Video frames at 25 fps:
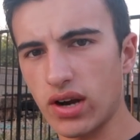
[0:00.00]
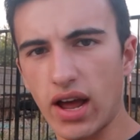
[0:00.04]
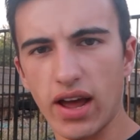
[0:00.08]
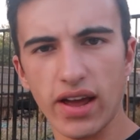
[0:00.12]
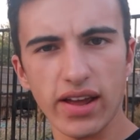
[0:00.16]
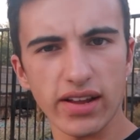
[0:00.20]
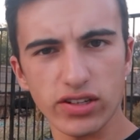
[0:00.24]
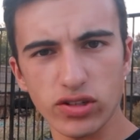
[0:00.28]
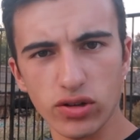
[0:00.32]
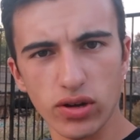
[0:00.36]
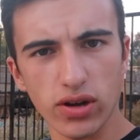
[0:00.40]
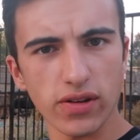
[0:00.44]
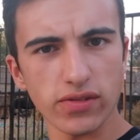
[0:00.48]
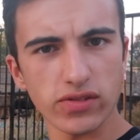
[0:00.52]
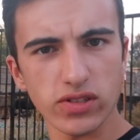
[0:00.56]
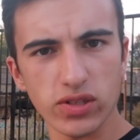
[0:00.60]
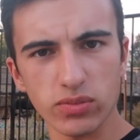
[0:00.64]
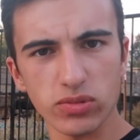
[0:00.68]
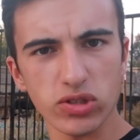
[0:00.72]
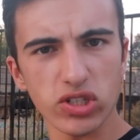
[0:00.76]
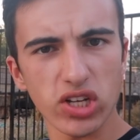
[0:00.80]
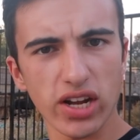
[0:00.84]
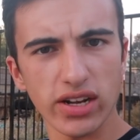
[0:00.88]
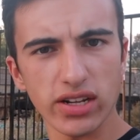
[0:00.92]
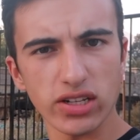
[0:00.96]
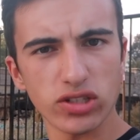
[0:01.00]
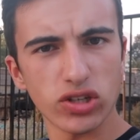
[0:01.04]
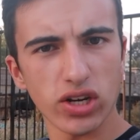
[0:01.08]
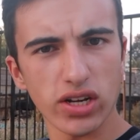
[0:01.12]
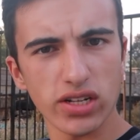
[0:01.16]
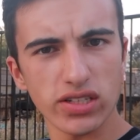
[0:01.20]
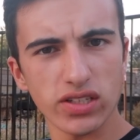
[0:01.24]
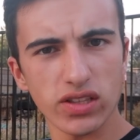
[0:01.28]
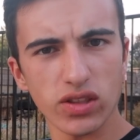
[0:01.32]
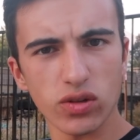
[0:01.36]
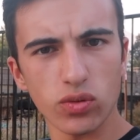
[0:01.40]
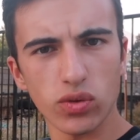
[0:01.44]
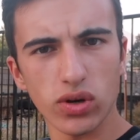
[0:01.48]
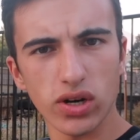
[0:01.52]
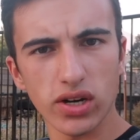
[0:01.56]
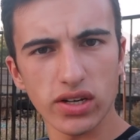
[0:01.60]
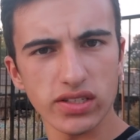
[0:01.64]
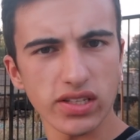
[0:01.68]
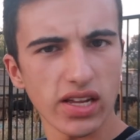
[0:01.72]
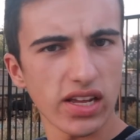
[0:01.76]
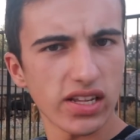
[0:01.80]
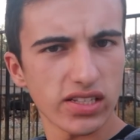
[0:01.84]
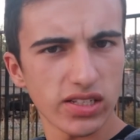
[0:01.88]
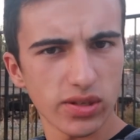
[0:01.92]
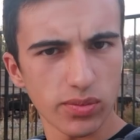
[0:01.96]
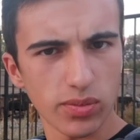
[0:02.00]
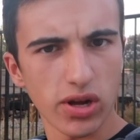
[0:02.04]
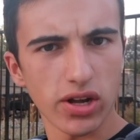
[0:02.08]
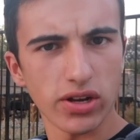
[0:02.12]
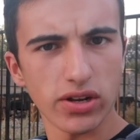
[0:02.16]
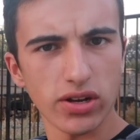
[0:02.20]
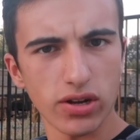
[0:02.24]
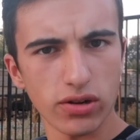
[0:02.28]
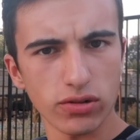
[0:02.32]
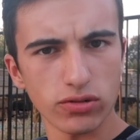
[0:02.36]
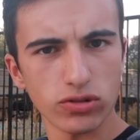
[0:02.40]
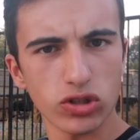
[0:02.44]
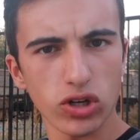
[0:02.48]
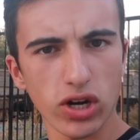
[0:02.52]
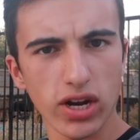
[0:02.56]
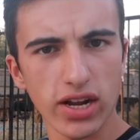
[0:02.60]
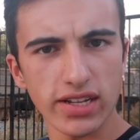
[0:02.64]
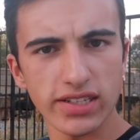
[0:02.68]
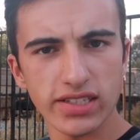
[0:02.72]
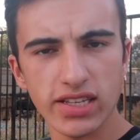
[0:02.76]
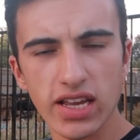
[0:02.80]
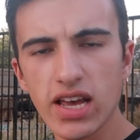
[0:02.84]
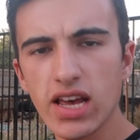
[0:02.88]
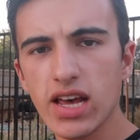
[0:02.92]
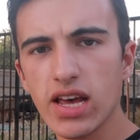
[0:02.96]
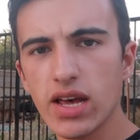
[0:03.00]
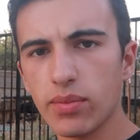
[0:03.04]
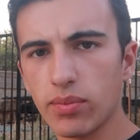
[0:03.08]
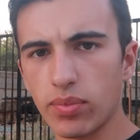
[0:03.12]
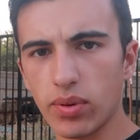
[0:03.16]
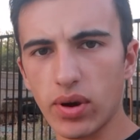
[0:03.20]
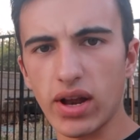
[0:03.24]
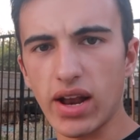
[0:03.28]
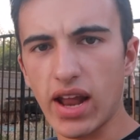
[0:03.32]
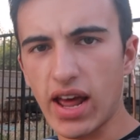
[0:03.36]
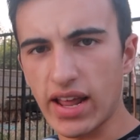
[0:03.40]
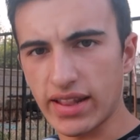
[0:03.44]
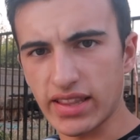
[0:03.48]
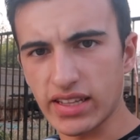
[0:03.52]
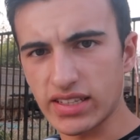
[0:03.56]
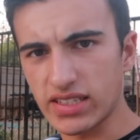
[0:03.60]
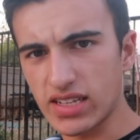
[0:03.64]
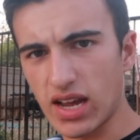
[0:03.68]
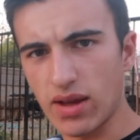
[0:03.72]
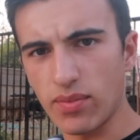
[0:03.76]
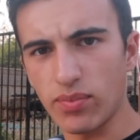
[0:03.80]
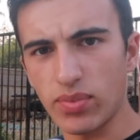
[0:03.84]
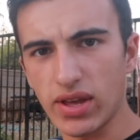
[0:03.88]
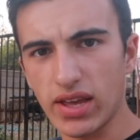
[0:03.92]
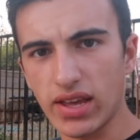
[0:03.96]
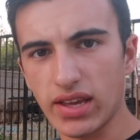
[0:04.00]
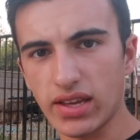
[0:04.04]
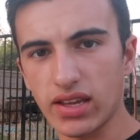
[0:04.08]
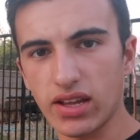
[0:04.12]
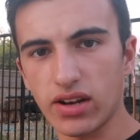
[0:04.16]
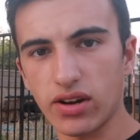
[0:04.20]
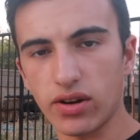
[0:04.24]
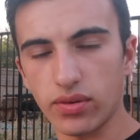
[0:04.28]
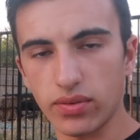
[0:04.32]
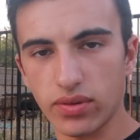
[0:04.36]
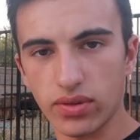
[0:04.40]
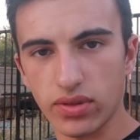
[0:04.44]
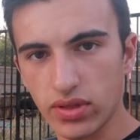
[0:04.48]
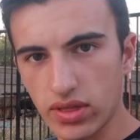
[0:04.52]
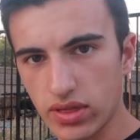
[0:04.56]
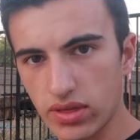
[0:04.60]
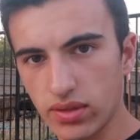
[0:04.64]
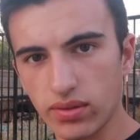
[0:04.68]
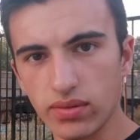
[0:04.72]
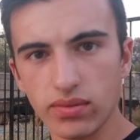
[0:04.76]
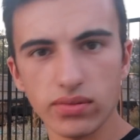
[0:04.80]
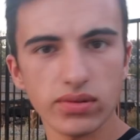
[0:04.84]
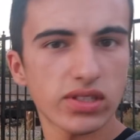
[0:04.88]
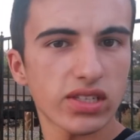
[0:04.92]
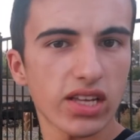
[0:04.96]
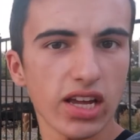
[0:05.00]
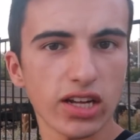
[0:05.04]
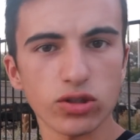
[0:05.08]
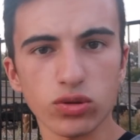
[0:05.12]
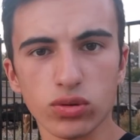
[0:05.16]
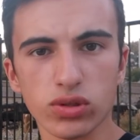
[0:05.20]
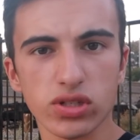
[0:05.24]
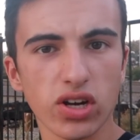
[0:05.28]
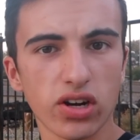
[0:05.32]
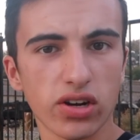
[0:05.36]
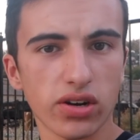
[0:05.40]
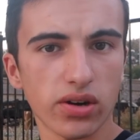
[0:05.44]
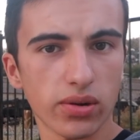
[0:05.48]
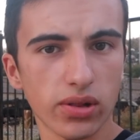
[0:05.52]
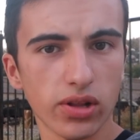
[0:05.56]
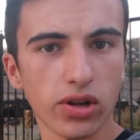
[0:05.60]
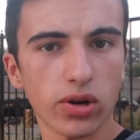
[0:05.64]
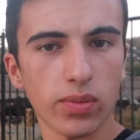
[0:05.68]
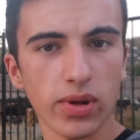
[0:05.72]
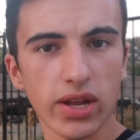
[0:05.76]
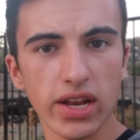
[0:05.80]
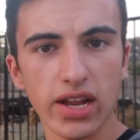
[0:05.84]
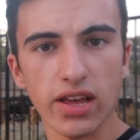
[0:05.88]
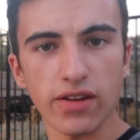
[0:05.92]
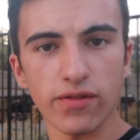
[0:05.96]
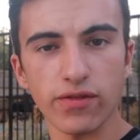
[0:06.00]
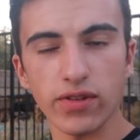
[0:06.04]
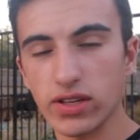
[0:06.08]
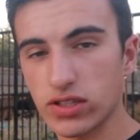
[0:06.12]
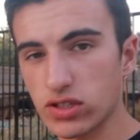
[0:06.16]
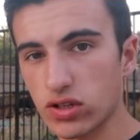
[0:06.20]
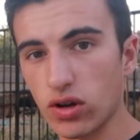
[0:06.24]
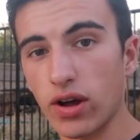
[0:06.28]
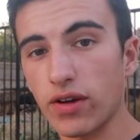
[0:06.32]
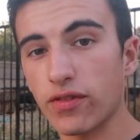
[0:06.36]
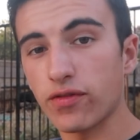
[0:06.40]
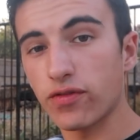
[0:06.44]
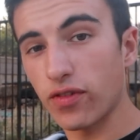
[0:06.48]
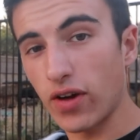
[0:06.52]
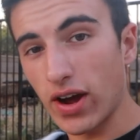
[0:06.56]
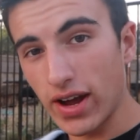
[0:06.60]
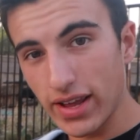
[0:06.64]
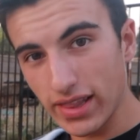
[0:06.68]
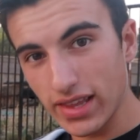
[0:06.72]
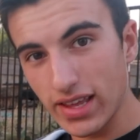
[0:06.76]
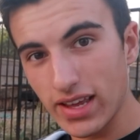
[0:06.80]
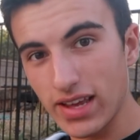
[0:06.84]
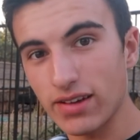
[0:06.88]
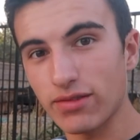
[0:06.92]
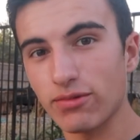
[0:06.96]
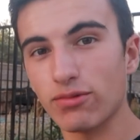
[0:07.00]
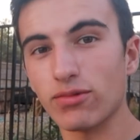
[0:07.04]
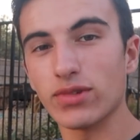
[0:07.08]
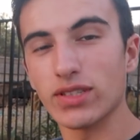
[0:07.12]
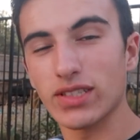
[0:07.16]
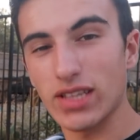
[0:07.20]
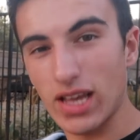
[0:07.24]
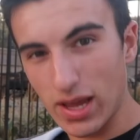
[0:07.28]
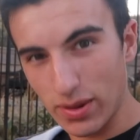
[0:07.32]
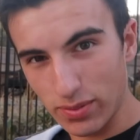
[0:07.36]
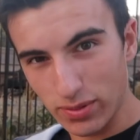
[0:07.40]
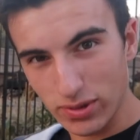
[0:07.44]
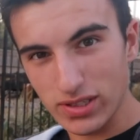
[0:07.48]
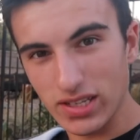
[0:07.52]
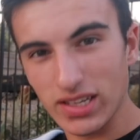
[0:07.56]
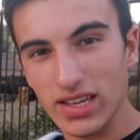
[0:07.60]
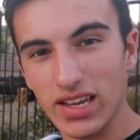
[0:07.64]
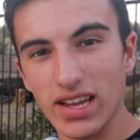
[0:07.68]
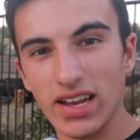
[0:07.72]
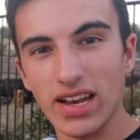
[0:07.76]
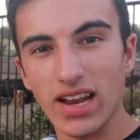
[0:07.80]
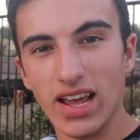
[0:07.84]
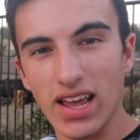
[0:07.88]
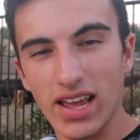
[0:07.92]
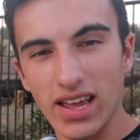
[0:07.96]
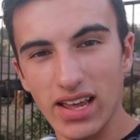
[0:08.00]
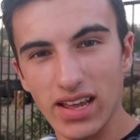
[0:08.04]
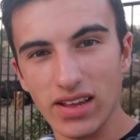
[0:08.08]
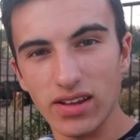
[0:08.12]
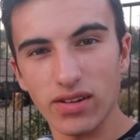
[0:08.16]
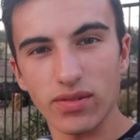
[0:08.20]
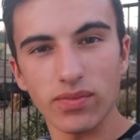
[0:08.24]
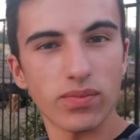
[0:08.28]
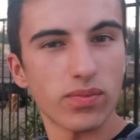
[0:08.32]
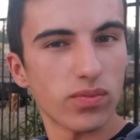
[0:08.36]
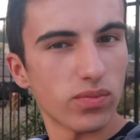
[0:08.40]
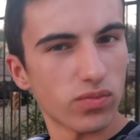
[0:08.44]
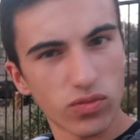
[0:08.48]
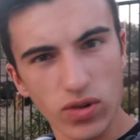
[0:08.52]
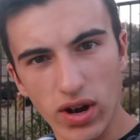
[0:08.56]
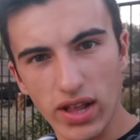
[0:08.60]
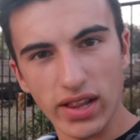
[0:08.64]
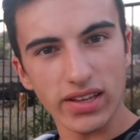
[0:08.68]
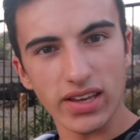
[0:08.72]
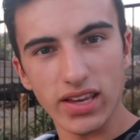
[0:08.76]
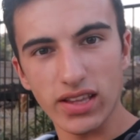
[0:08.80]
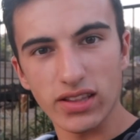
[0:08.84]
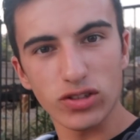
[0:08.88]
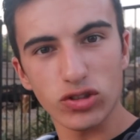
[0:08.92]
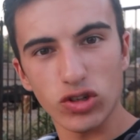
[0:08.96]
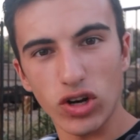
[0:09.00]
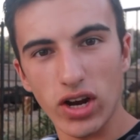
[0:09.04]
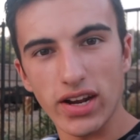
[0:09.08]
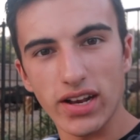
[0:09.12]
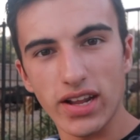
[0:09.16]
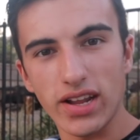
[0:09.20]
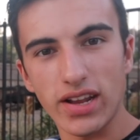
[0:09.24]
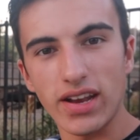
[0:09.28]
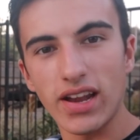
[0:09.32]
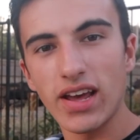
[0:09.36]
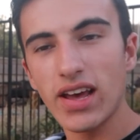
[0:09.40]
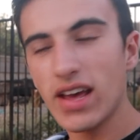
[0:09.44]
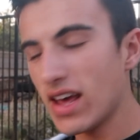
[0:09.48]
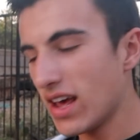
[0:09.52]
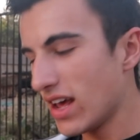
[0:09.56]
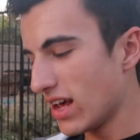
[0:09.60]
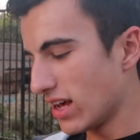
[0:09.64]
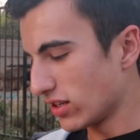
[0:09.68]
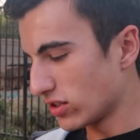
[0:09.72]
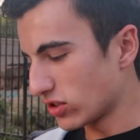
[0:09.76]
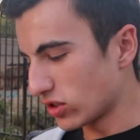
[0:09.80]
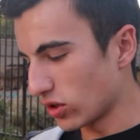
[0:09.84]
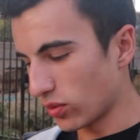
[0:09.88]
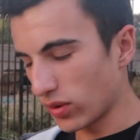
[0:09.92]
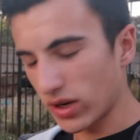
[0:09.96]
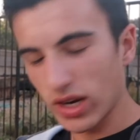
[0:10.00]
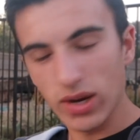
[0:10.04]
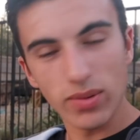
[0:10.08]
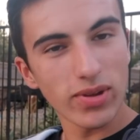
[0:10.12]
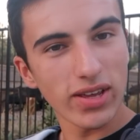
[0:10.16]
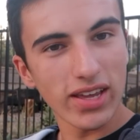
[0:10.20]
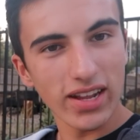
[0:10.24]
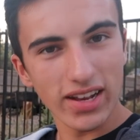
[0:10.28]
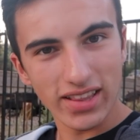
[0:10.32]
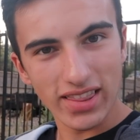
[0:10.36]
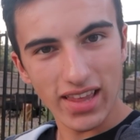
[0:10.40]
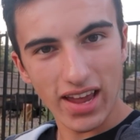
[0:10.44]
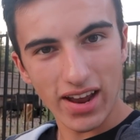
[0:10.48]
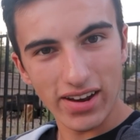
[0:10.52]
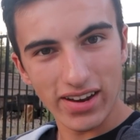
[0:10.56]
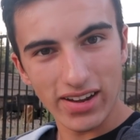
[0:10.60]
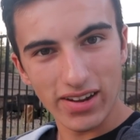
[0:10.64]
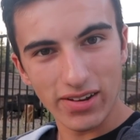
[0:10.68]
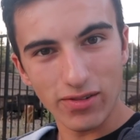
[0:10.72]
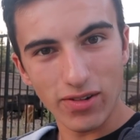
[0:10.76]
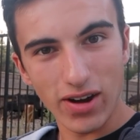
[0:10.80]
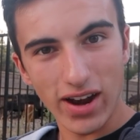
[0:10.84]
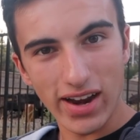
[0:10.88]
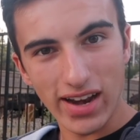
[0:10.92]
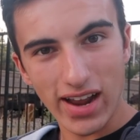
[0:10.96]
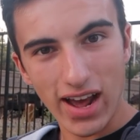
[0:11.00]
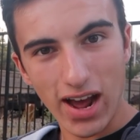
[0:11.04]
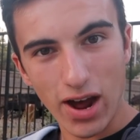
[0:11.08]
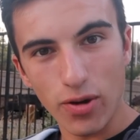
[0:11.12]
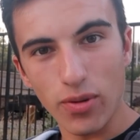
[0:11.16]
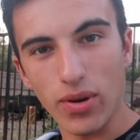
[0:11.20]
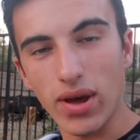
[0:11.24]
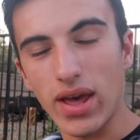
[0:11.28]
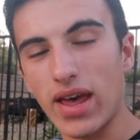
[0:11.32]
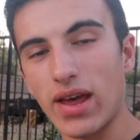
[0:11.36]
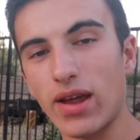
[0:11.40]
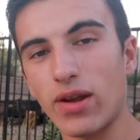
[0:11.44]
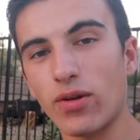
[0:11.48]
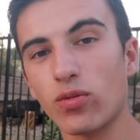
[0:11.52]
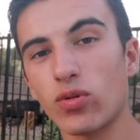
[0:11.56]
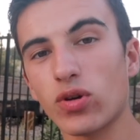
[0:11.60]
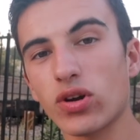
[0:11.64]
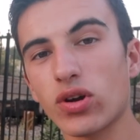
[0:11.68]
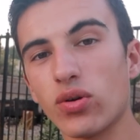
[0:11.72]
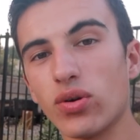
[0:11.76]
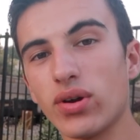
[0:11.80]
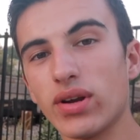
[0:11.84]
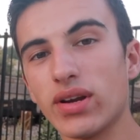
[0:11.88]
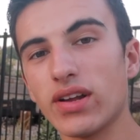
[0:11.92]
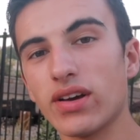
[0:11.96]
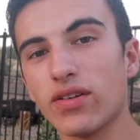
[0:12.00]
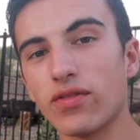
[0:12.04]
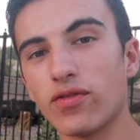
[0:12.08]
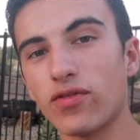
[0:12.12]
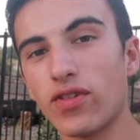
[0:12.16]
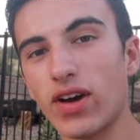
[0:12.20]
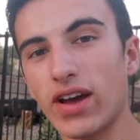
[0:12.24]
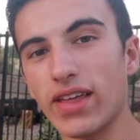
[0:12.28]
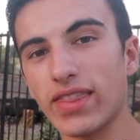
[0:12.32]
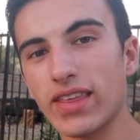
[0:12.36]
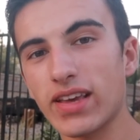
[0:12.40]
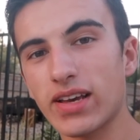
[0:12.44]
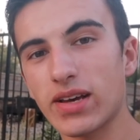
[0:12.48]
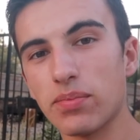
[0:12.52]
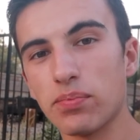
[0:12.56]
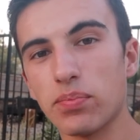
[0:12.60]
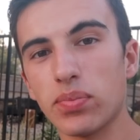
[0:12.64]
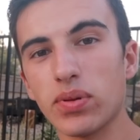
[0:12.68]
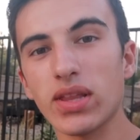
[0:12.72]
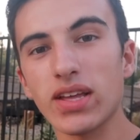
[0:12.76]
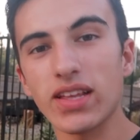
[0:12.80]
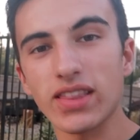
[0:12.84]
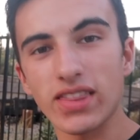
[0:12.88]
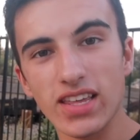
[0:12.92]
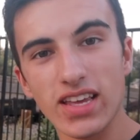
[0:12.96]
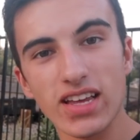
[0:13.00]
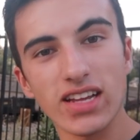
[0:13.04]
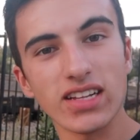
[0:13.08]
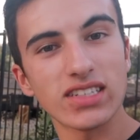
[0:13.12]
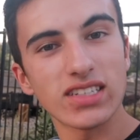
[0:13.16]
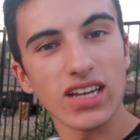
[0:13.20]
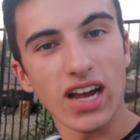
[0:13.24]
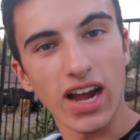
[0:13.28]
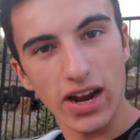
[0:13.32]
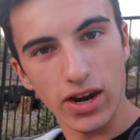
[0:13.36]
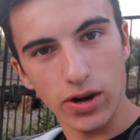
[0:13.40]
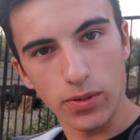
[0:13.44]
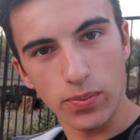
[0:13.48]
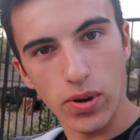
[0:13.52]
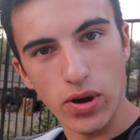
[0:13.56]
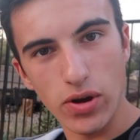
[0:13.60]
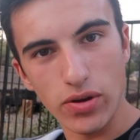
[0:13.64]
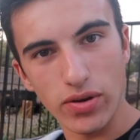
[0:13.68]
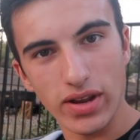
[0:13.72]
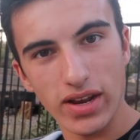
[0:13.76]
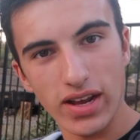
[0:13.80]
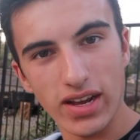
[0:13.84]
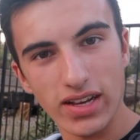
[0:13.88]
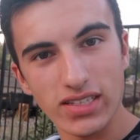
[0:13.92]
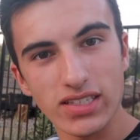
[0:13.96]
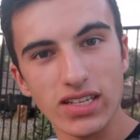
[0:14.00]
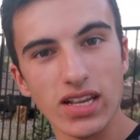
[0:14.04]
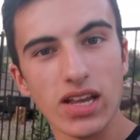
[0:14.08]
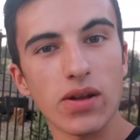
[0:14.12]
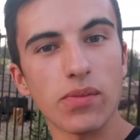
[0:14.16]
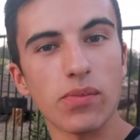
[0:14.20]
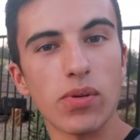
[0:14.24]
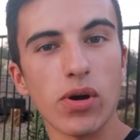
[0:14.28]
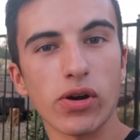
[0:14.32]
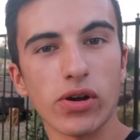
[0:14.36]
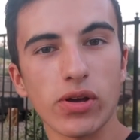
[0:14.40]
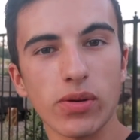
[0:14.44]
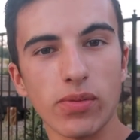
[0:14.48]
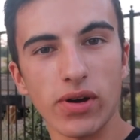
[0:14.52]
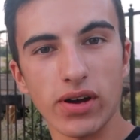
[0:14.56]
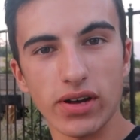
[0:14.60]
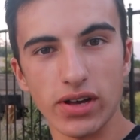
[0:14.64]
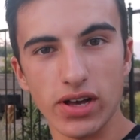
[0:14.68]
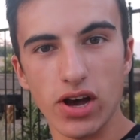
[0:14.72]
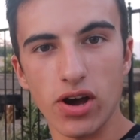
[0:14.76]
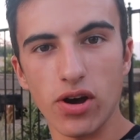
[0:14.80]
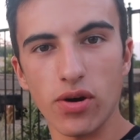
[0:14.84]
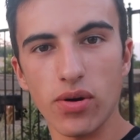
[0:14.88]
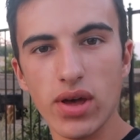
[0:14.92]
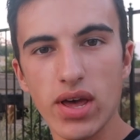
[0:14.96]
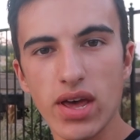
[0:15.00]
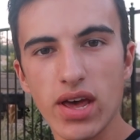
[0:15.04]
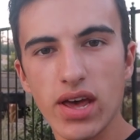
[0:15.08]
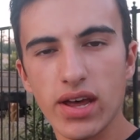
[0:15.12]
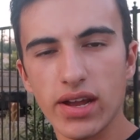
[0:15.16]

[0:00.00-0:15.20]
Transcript: I do have some shiny trades in the works and some unknown trades, but at the time being, you know, schedules are a little bit iffy, so I finally was able to get a Relicanth trade in, so we're going to be getting that in right now, and we're going to finally complete the entire Pokédex in Pokemon Go.